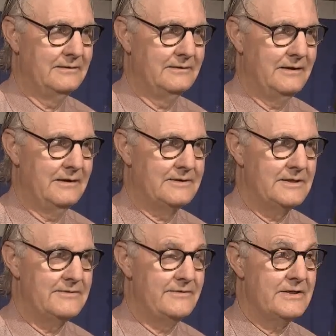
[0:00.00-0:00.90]
Yeah, and
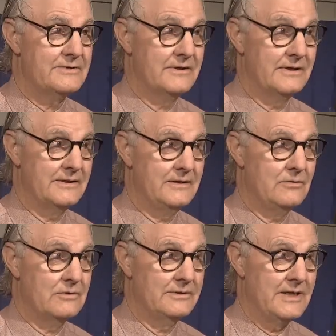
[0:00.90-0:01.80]
she's featuring at the
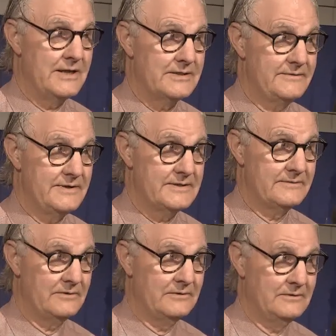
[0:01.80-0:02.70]
Auckland Arts
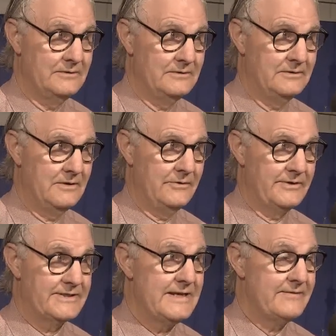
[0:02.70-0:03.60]
Festival on
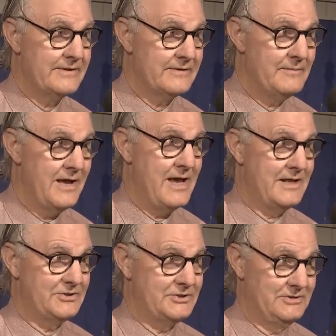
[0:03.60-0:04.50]
the 7th of
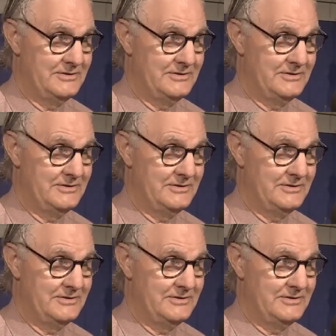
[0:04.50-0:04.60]
March.